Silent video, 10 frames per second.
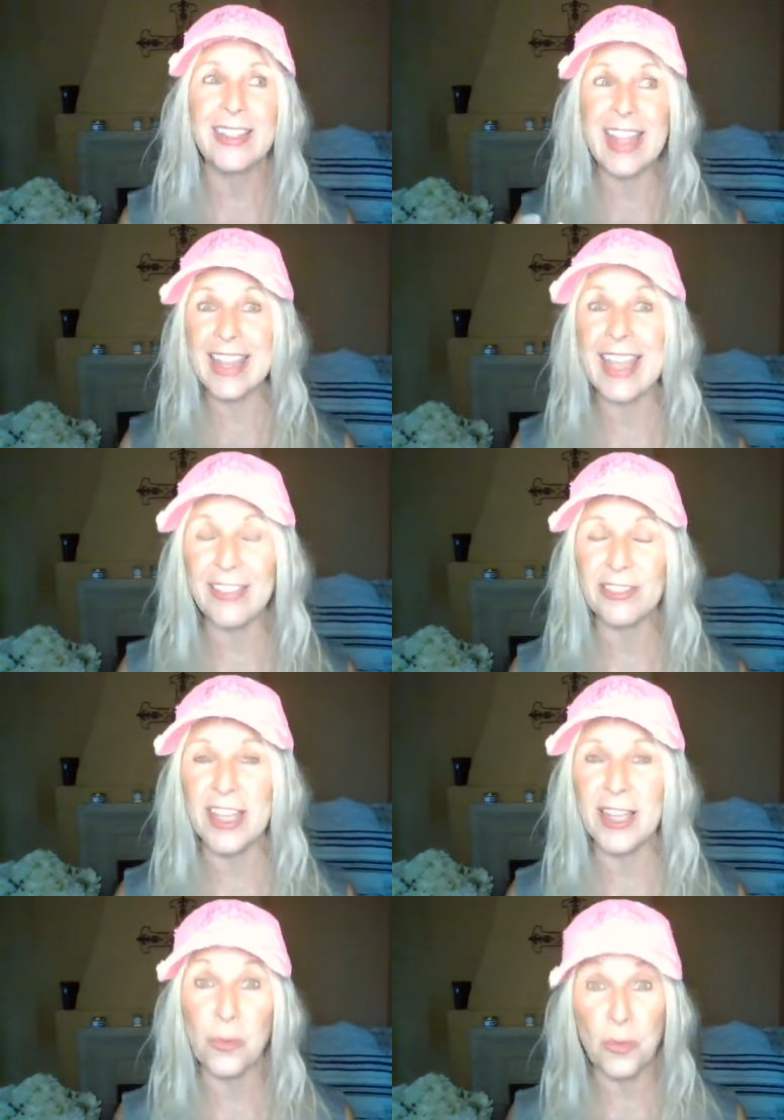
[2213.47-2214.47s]
they
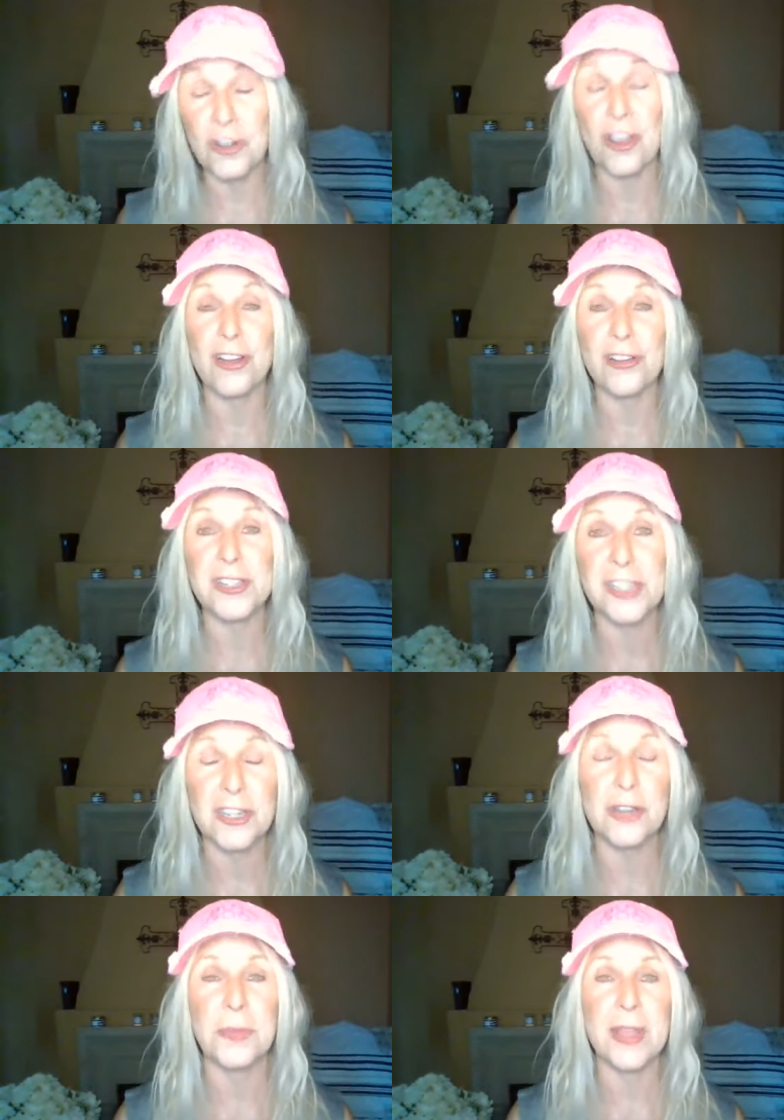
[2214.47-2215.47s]
get that we're not all
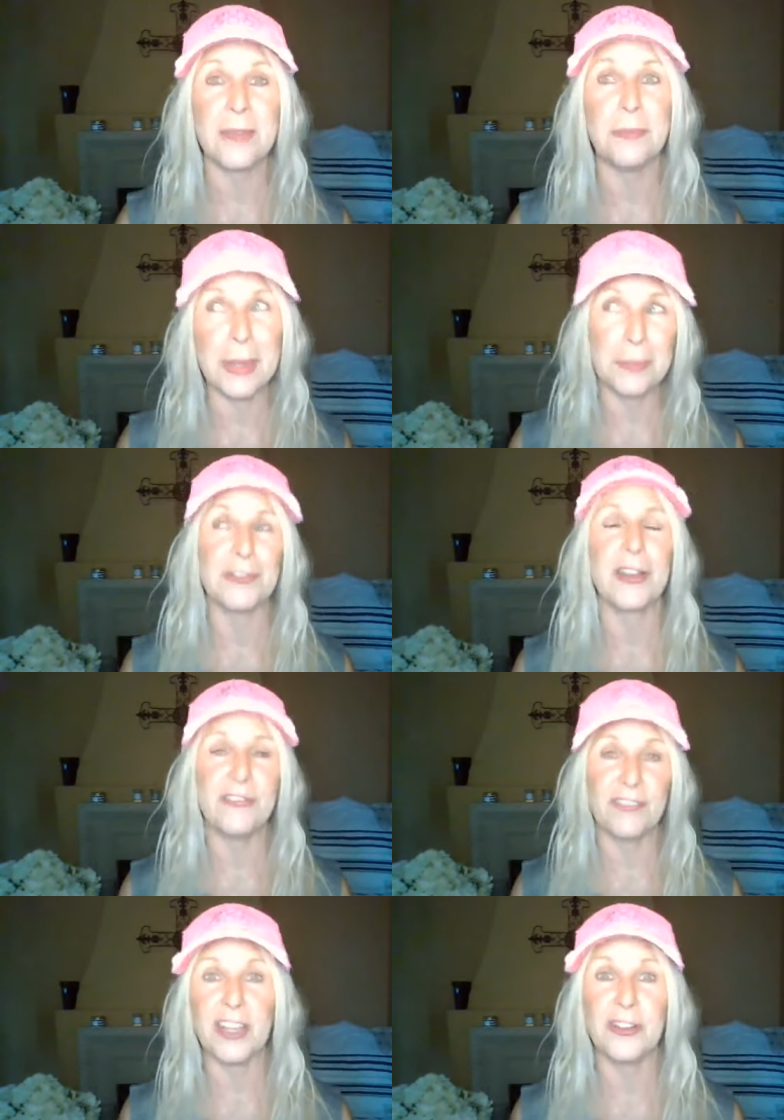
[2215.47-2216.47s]
stupid and people are
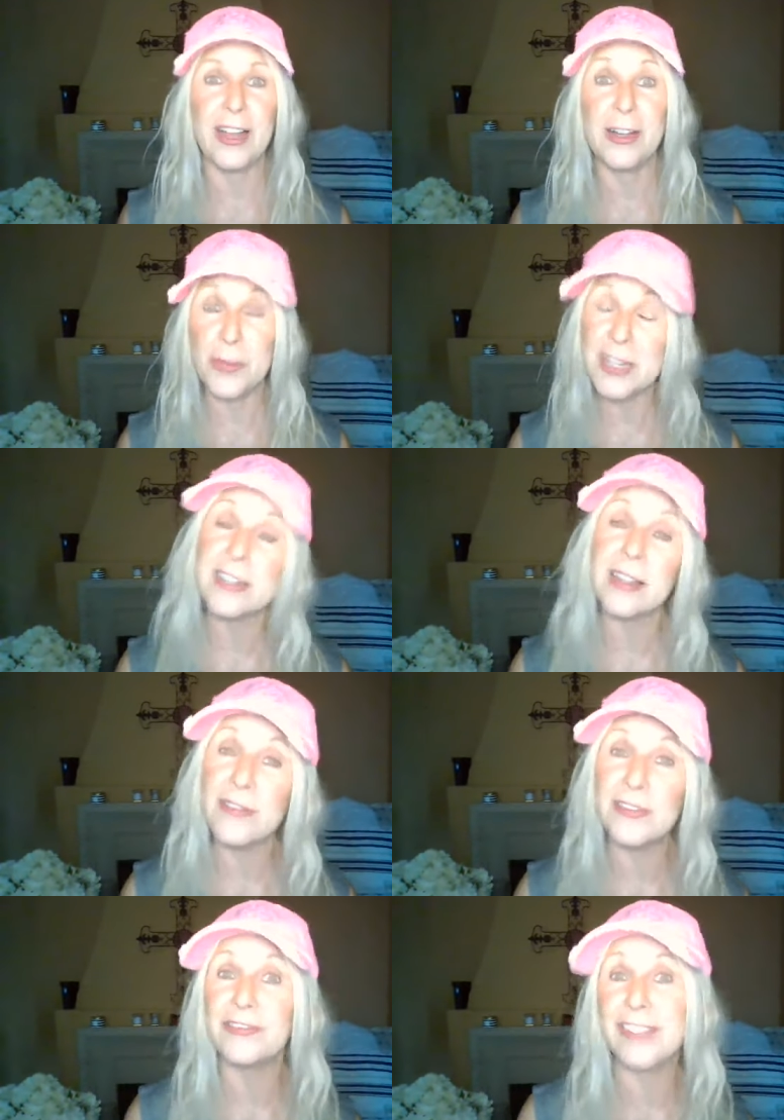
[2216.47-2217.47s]
going to figure out we
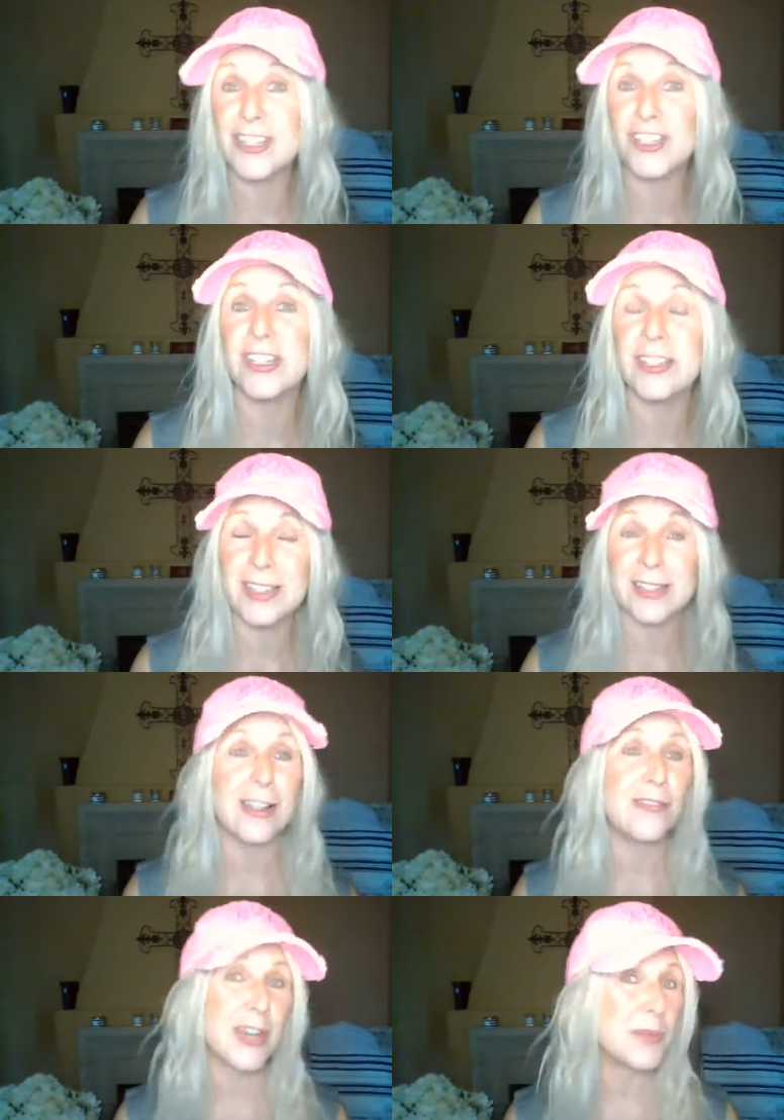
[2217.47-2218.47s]
still have inflation and
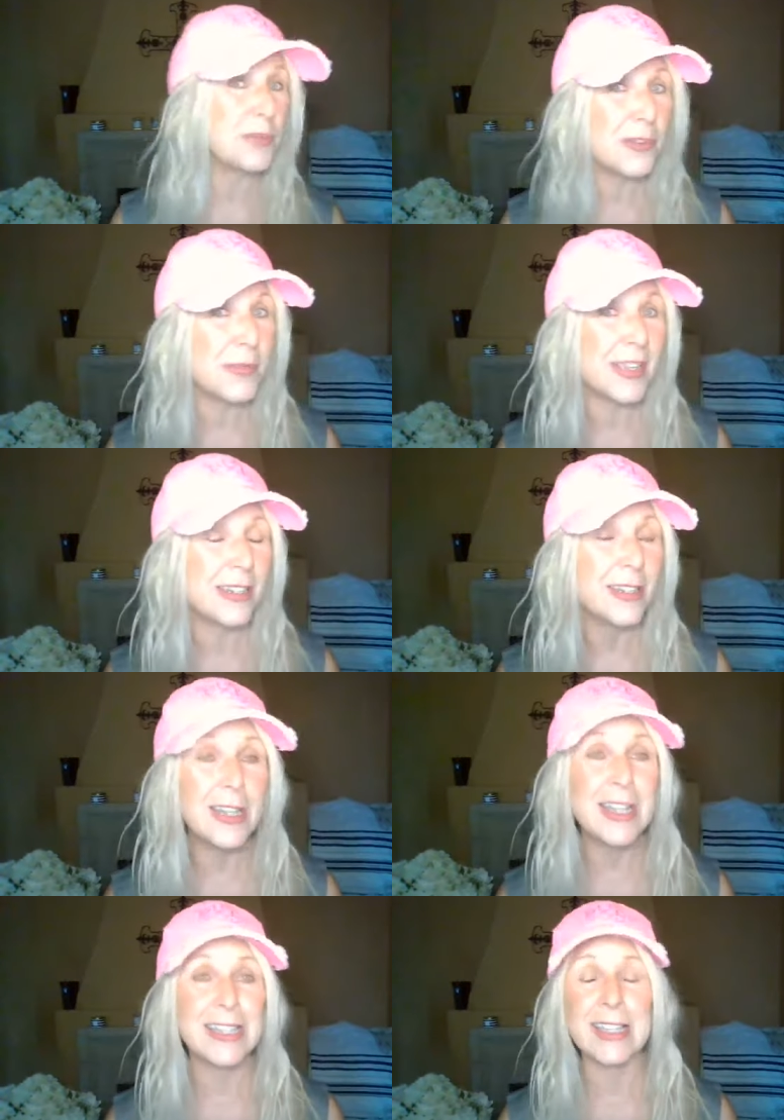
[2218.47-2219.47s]
still have unemployment
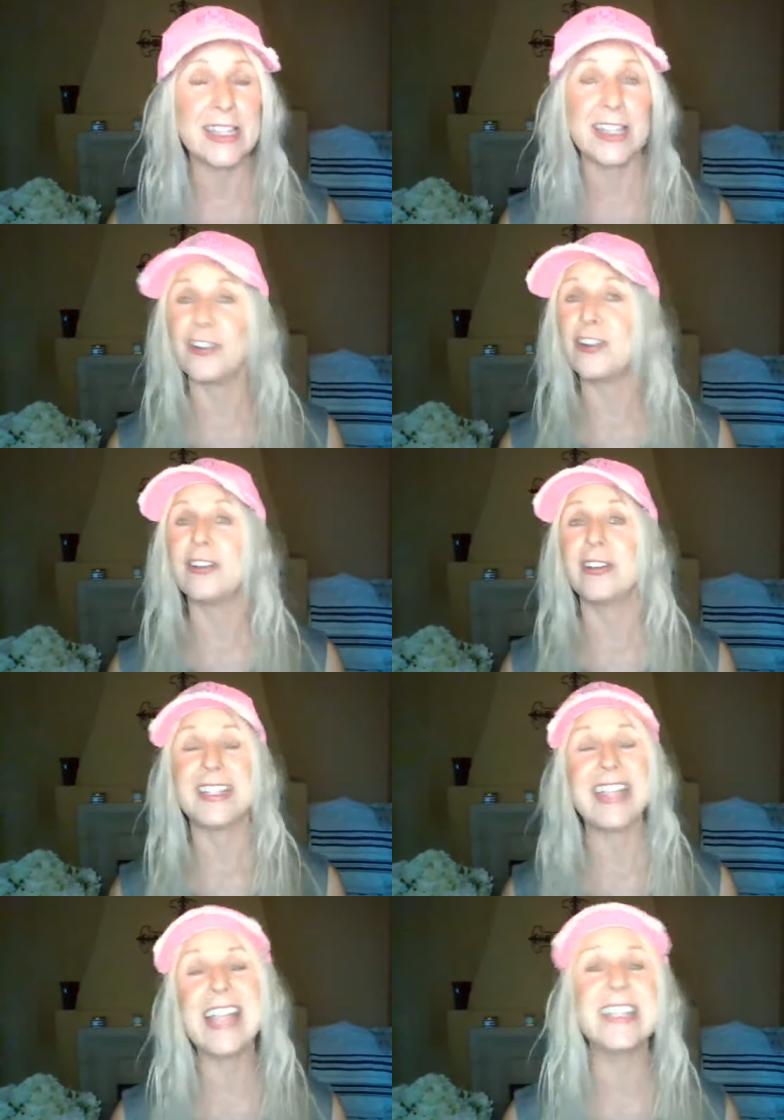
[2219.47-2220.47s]
since there are
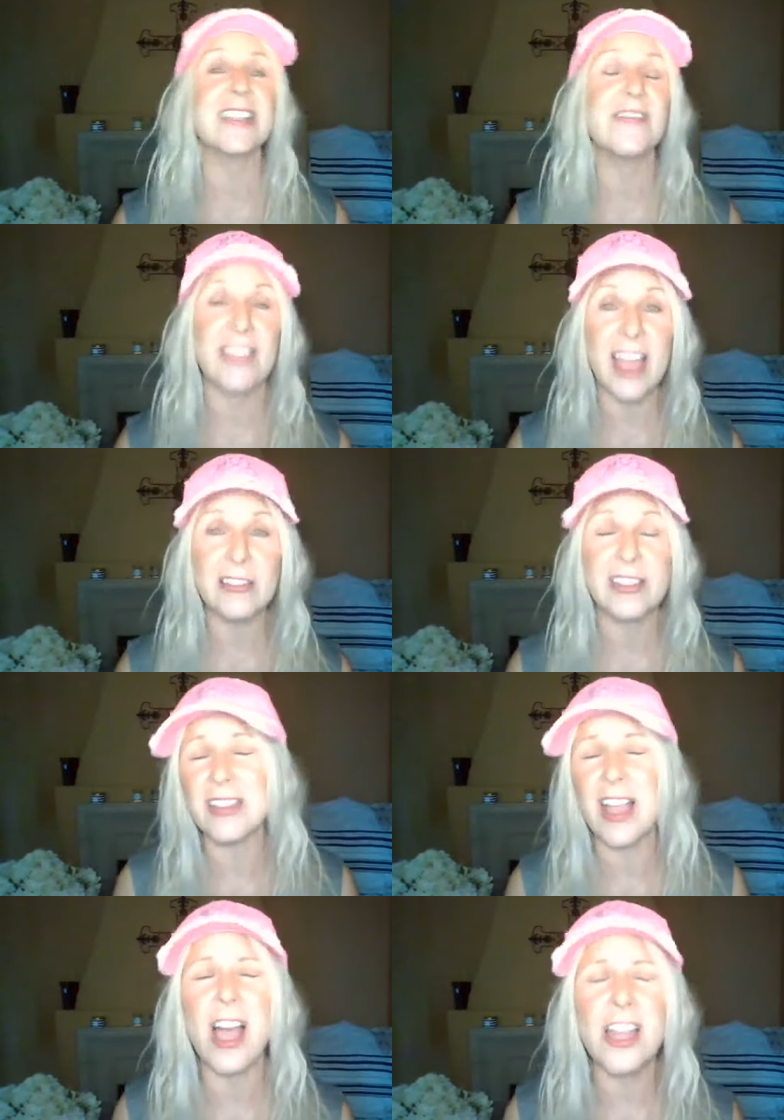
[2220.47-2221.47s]
tens of
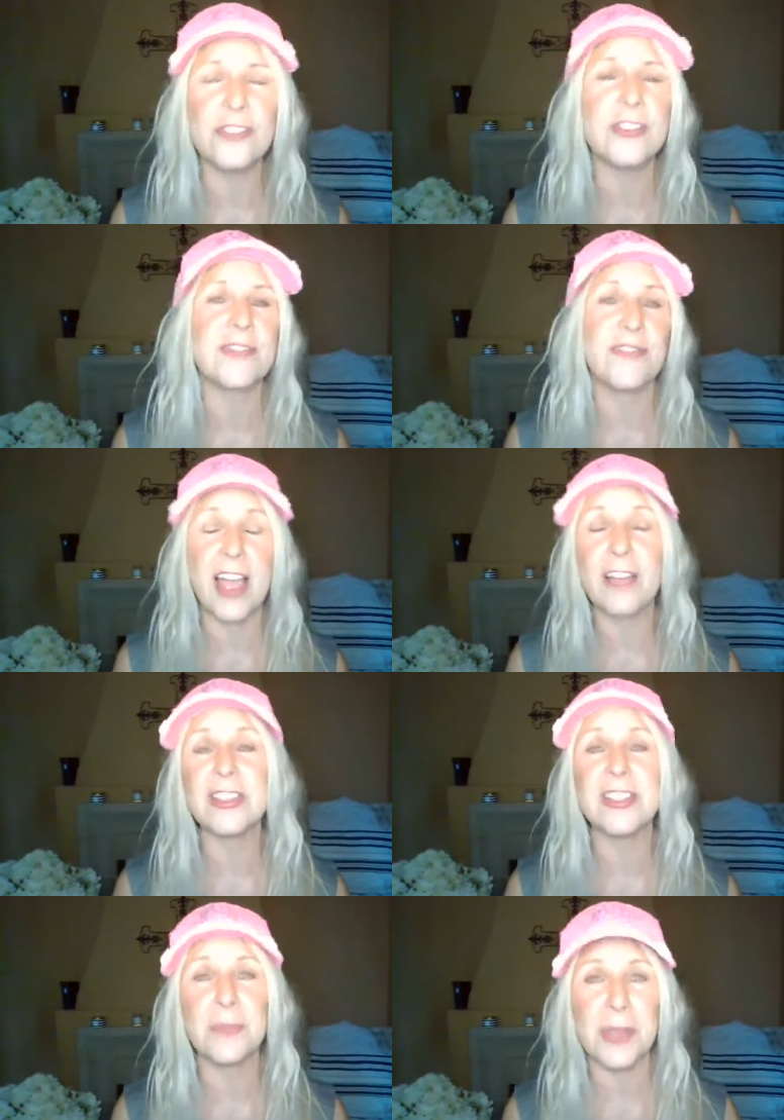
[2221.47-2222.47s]
thousands, hundreds of
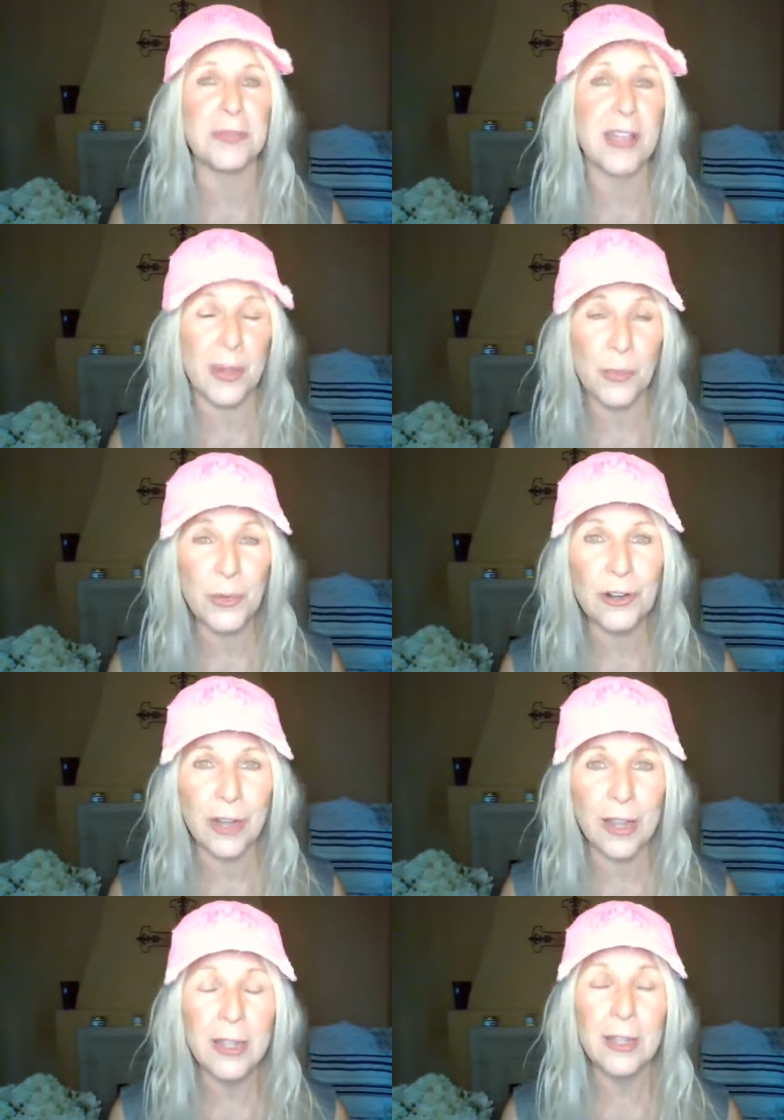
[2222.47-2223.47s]
thousands of people out of
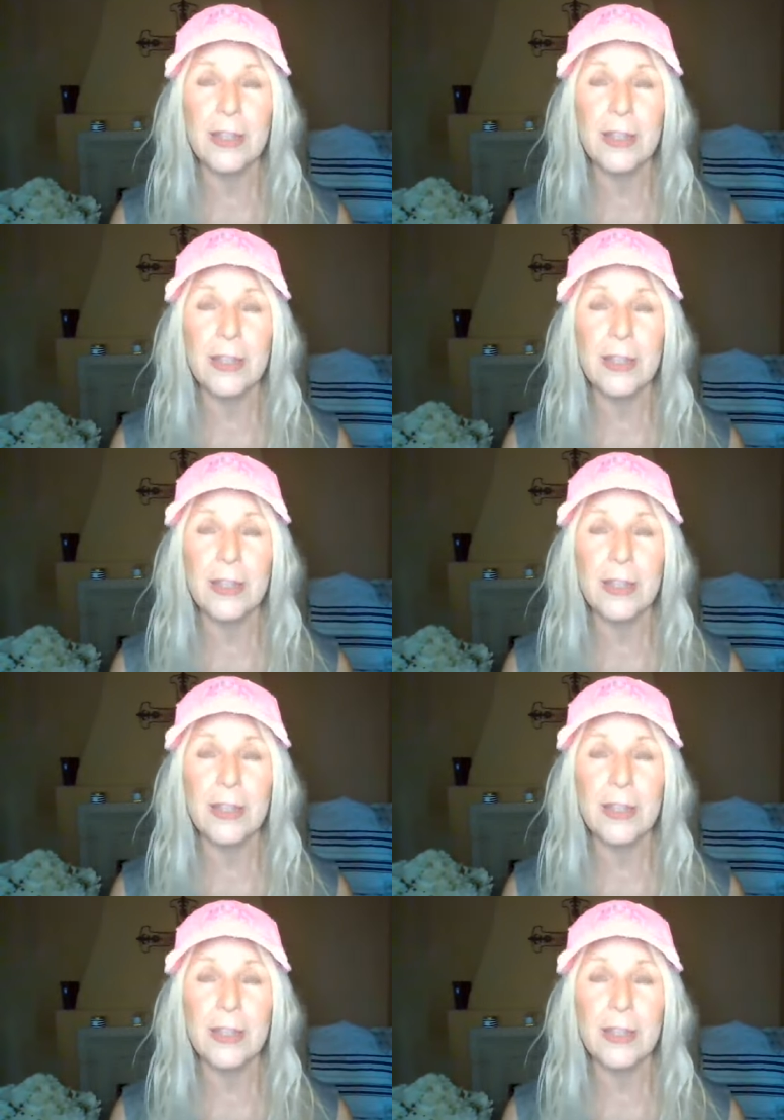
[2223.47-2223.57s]
work,